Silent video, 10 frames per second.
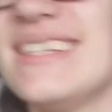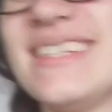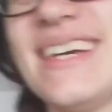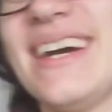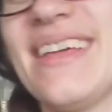
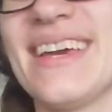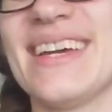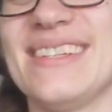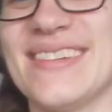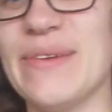So I think
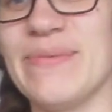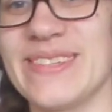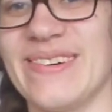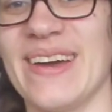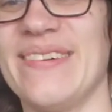it
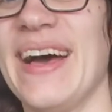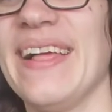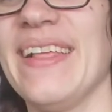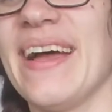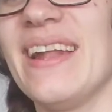drapes quite
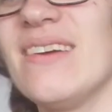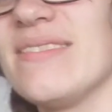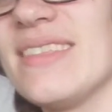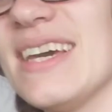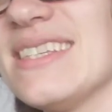well. I
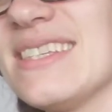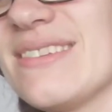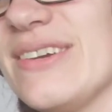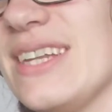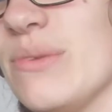love this
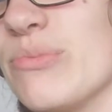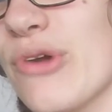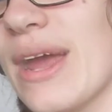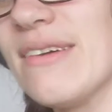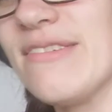3D
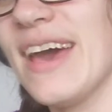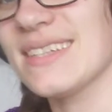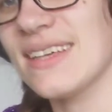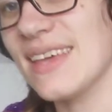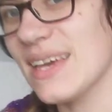braid
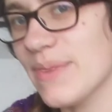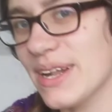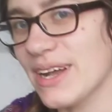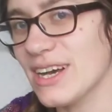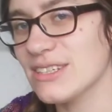effect. I think in
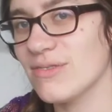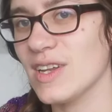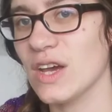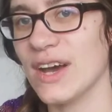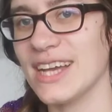my last
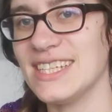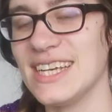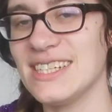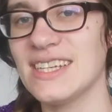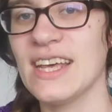video I
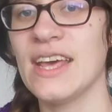did